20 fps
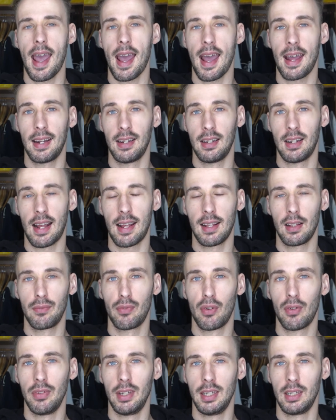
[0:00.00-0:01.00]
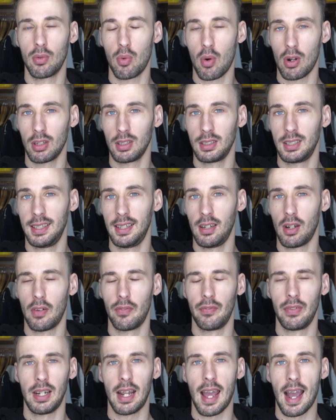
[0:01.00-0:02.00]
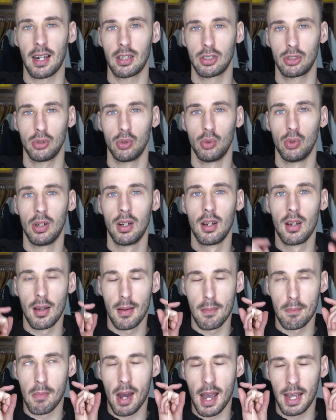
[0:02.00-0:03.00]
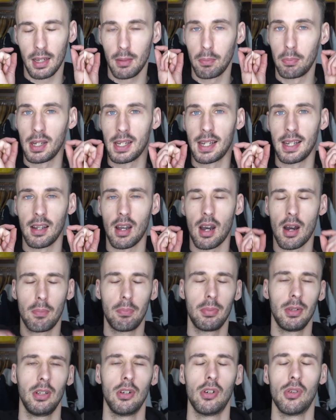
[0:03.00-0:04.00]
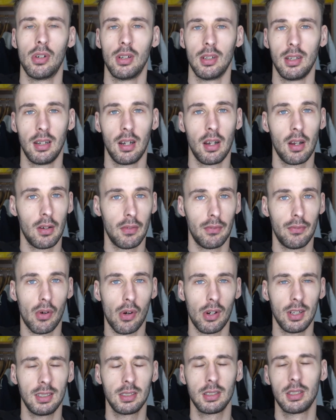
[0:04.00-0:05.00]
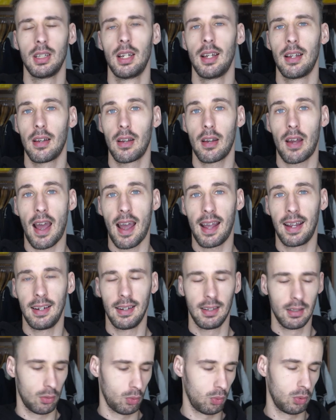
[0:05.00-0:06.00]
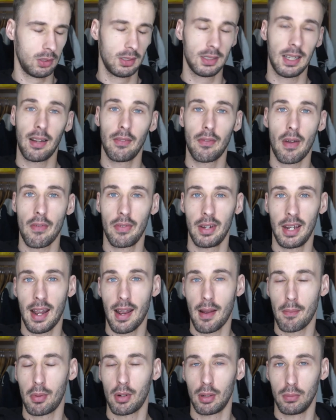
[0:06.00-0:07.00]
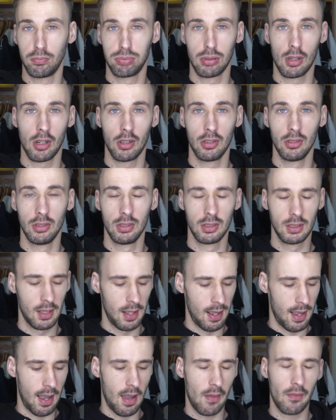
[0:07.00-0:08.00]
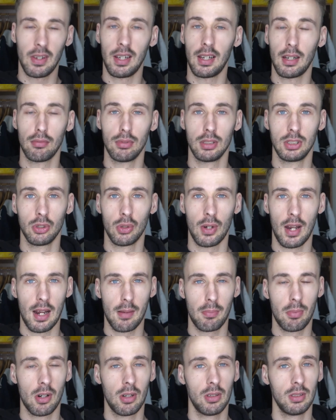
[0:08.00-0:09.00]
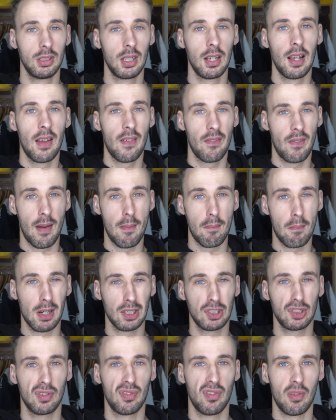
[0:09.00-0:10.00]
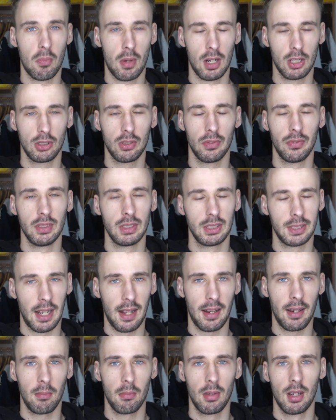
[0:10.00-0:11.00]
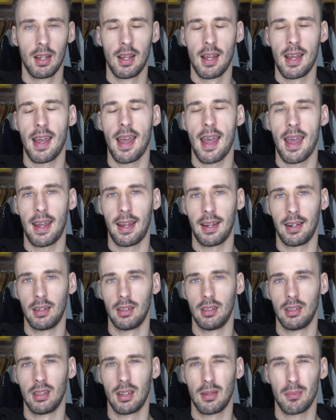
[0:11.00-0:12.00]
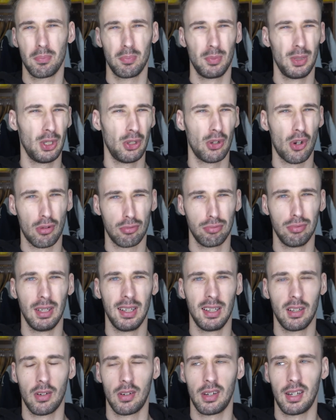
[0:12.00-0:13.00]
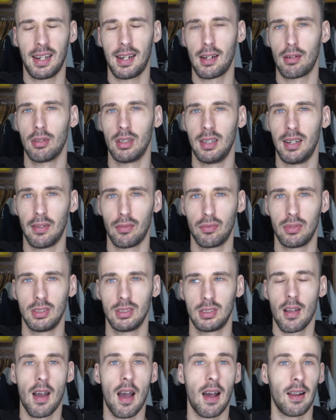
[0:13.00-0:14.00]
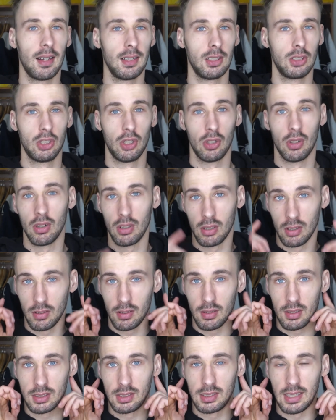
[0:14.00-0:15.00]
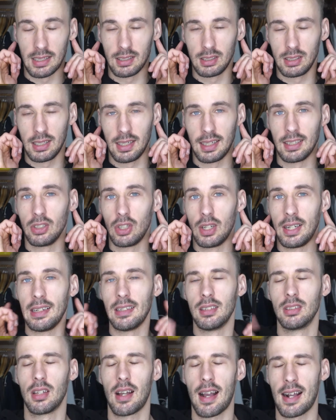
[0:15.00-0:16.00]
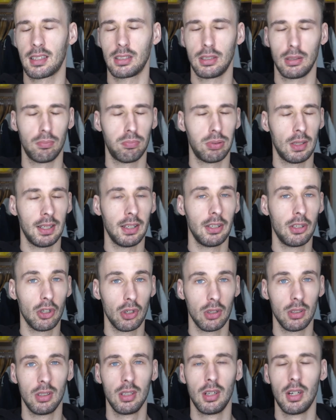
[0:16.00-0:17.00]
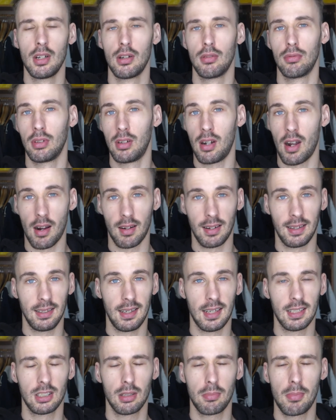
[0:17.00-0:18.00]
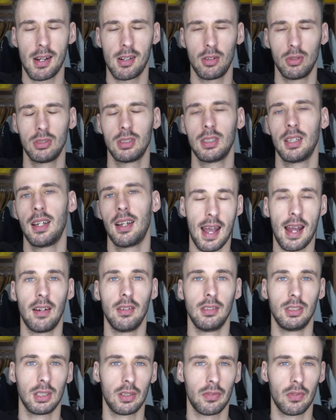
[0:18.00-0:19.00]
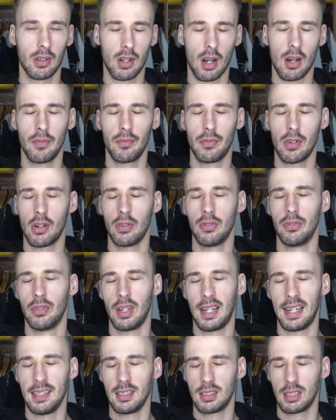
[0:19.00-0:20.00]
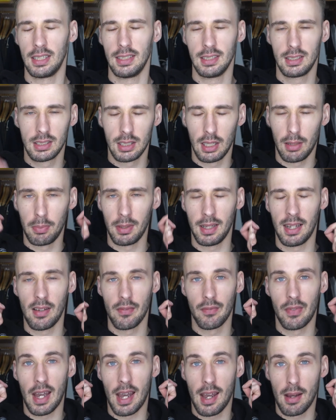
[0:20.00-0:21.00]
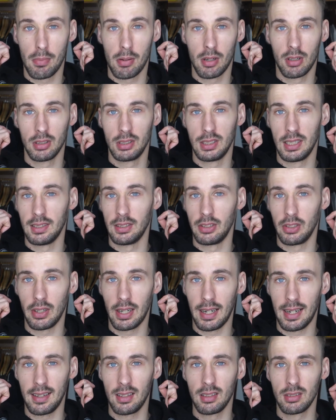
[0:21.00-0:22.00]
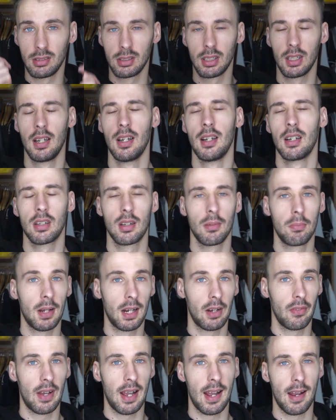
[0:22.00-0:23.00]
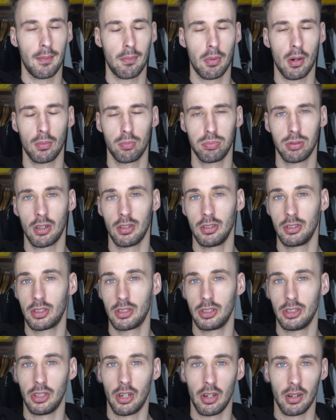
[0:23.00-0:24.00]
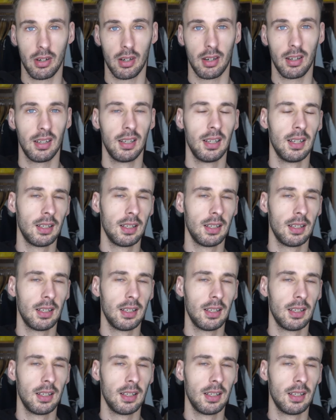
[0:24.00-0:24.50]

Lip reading: And as for the quality of the actual mic picking up your voice, I would say that the AirPods Pros and the original AirPods, they're much of the same, and you're not really going to hear a difference unless your sensing in your ears are actually pretty good regarding decibels, and just for comfort of easily slipping in the AirPods into your ears compared to the AirPods Pros, because you don't gotta